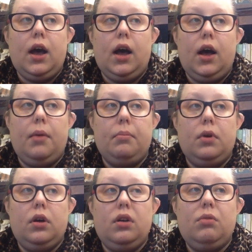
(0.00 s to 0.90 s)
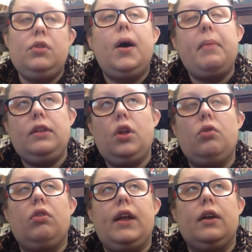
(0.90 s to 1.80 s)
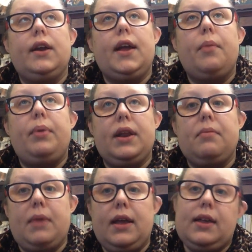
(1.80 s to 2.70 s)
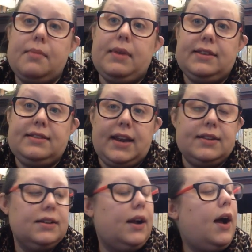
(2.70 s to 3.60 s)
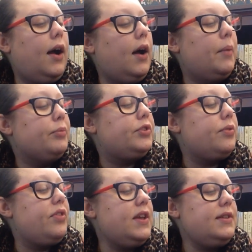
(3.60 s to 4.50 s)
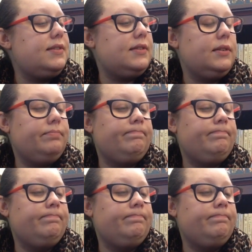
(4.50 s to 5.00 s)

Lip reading: not my local area, but in my state. So this,